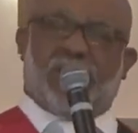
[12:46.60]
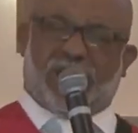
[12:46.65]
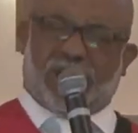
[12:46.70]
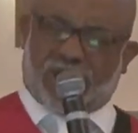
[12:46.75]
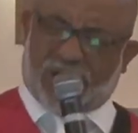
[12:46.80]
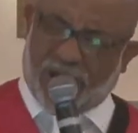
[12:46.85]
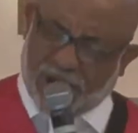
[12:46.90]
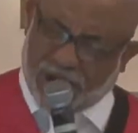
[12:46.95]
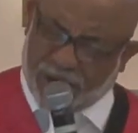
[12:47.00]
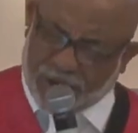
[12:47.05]

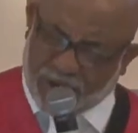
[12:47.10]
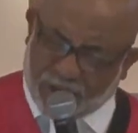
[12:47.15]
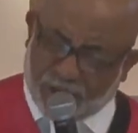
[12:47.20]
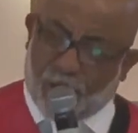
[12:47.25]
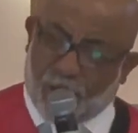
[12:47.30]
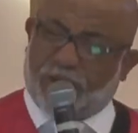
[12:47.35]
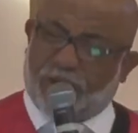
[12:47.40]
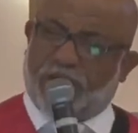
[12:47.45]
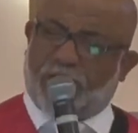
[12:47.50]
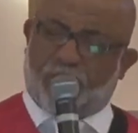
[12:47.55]
church
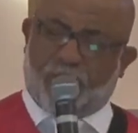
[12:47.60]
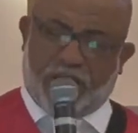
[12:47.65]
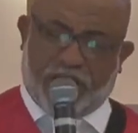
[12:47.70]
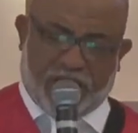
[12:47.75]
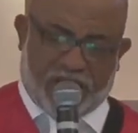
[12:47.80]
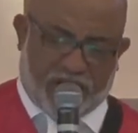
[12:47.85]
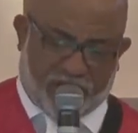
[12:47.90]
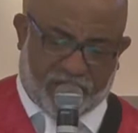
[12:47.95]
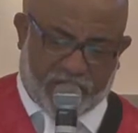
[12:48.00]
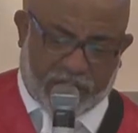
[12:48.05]
more than we
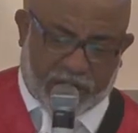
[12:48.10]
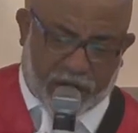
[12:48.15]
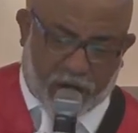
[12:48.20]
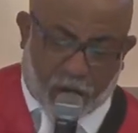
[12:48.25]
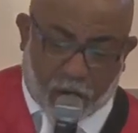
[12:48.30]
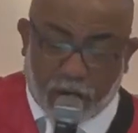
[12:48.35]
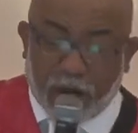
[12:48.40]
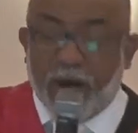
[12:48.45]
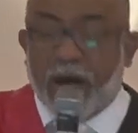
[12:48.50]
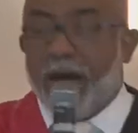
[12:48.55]
love the
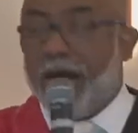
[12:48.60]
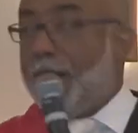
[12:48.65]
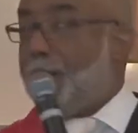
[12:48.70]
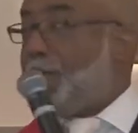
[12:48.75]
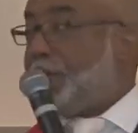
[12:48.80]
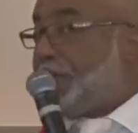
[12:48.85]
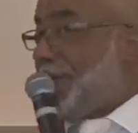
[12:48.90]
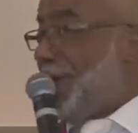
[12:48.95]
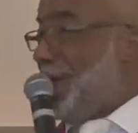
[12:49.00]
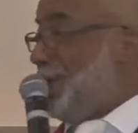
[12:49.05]
Lord. I'm going to say it